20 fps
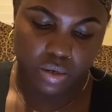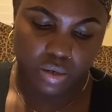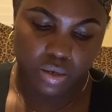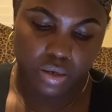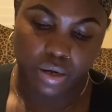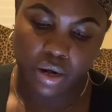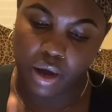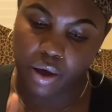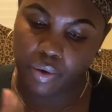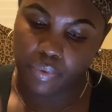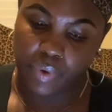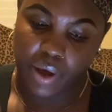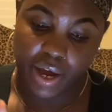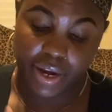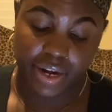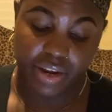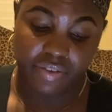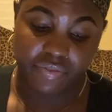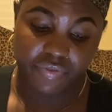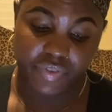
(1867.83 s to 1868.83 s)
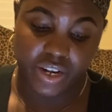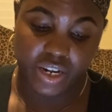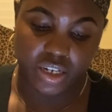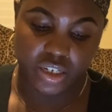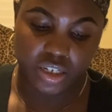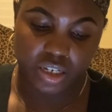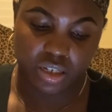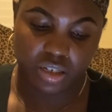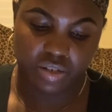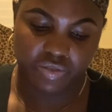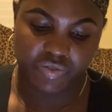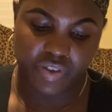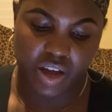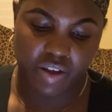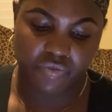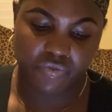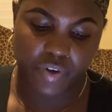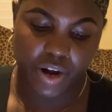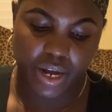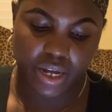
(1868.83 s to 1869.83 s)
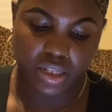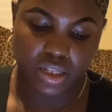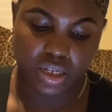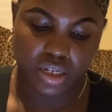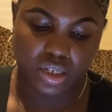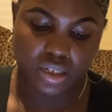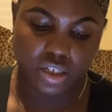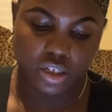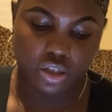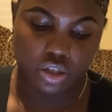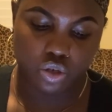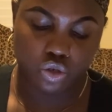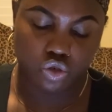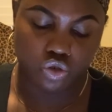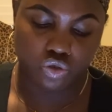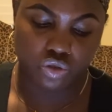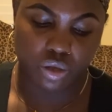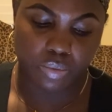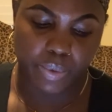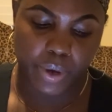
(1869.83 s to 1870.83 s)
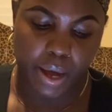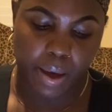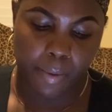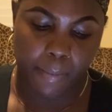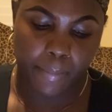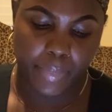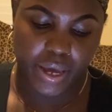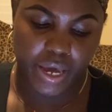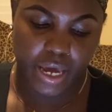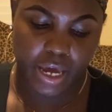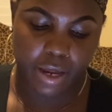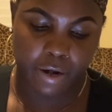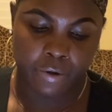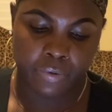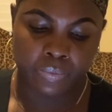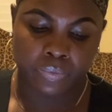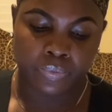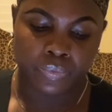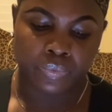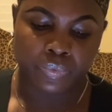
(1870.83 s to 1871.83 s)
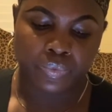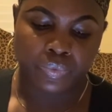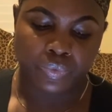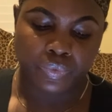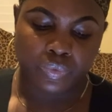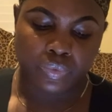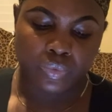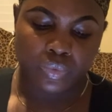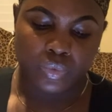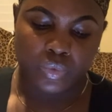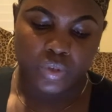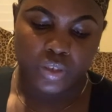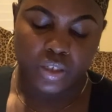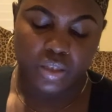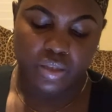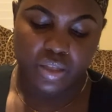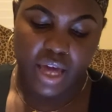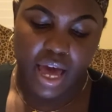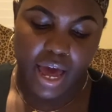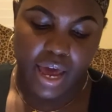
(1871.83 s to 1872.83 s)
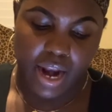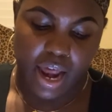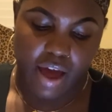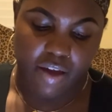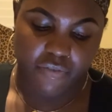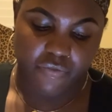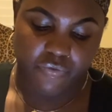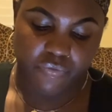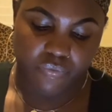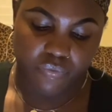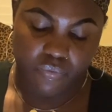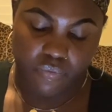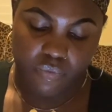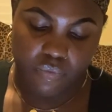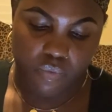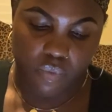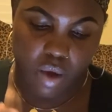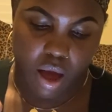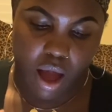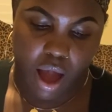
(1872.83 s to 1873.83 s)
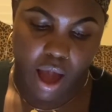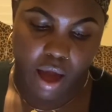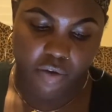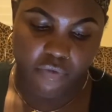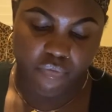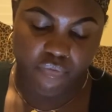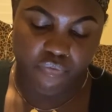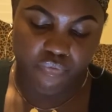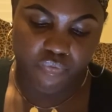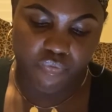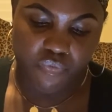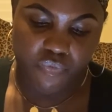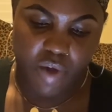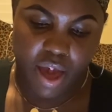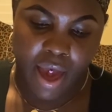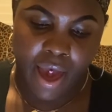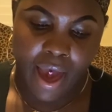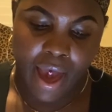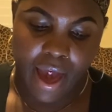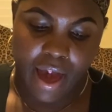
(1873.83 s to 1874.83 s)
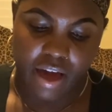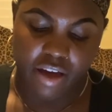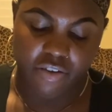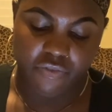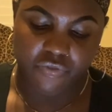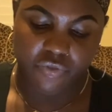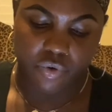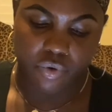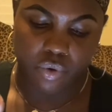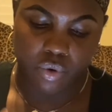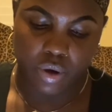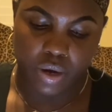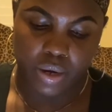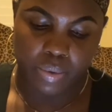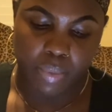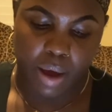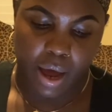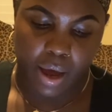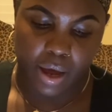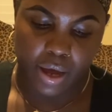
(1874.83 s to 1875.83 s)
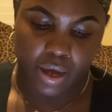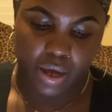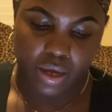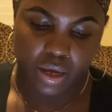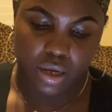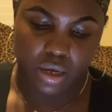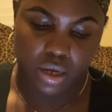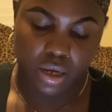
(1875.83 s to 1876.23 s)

no, I didn't finish it. Devon Franklin's The Truth About Men. That I have on my